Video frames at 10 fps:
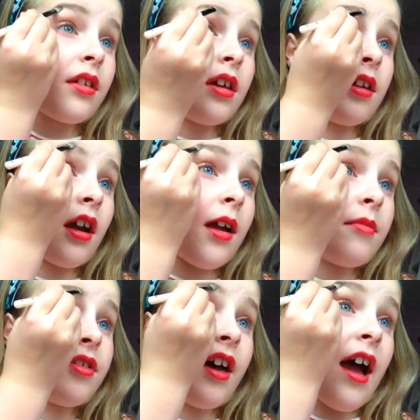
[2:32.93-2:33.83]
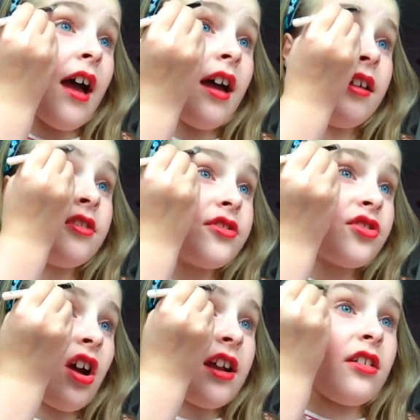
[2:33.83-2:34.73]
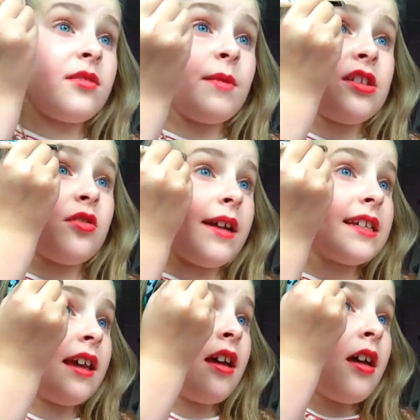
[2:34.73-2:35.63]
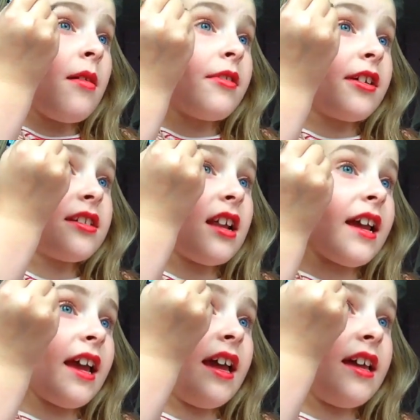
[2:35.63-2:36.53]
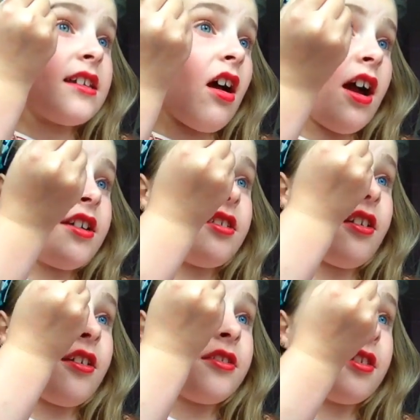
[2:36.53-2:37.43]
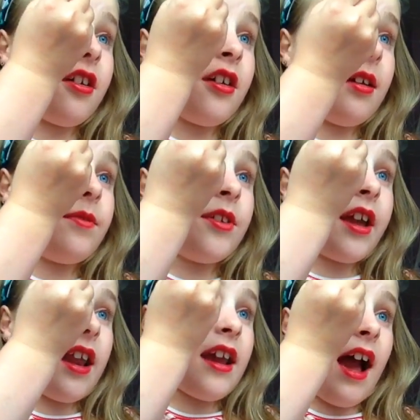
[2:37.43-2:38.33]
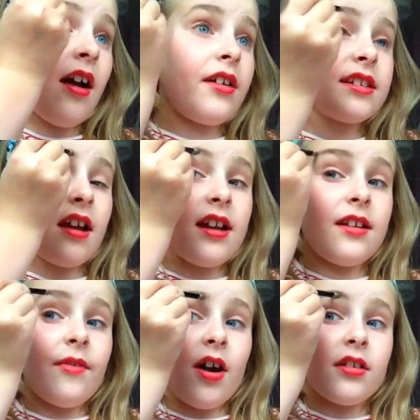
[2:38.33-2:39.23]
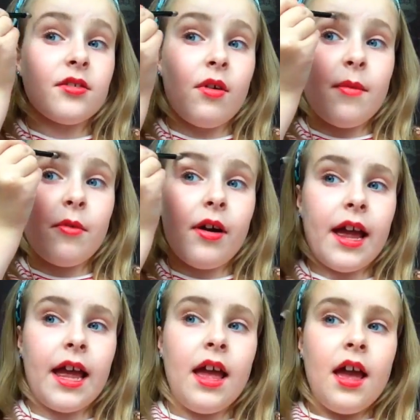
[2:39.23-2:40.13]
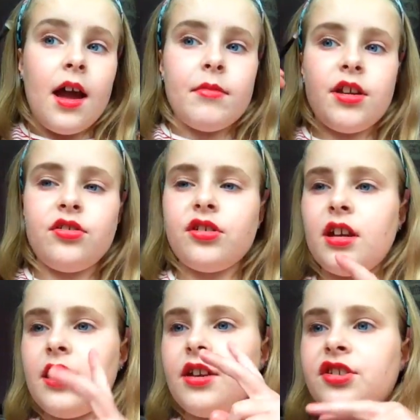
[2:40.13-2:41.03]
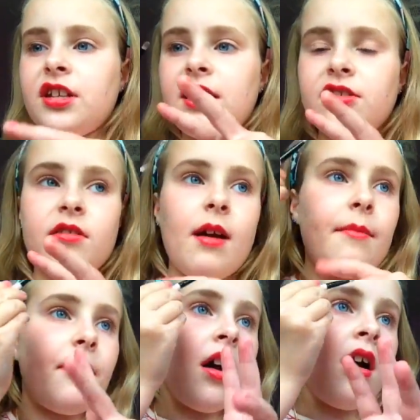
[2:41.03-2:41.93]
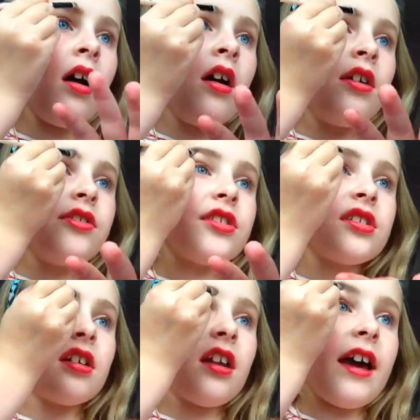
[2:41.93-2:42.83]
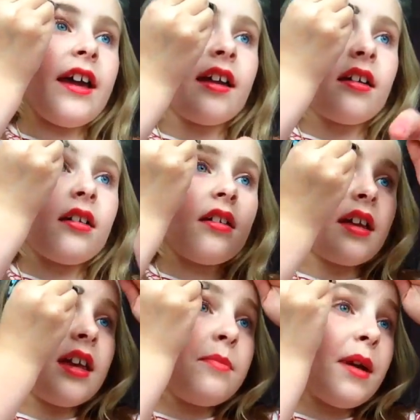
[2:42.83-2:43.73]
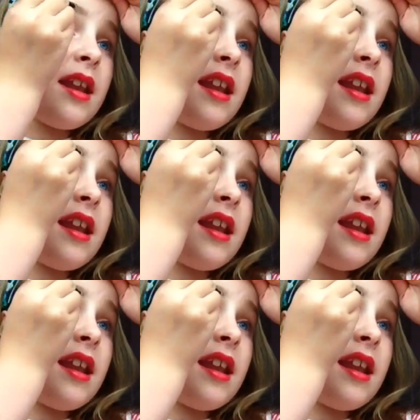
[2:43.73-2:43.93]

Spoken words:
Keep going with that, and try not to be too messy, because like it is eyeshadow, so if you get it out it's kind of hard to wipe away. And when you're doing this you need to remember just to like keep it